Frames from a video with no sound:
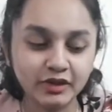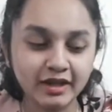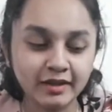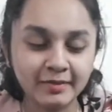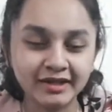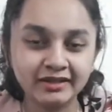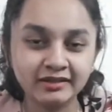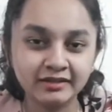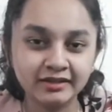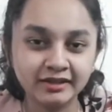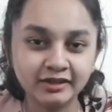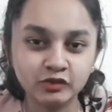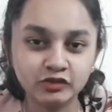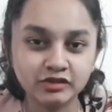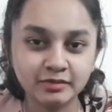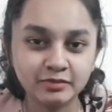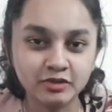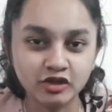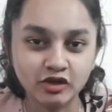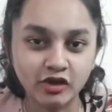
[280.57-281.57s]
I might turn into
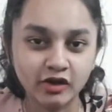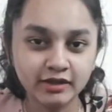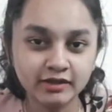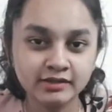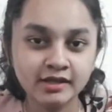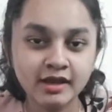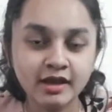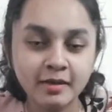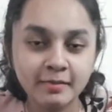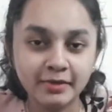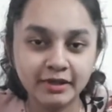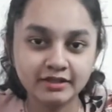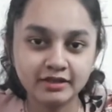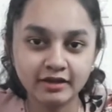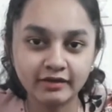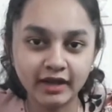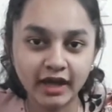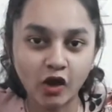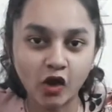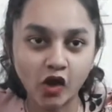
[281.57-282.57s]
some shorts because I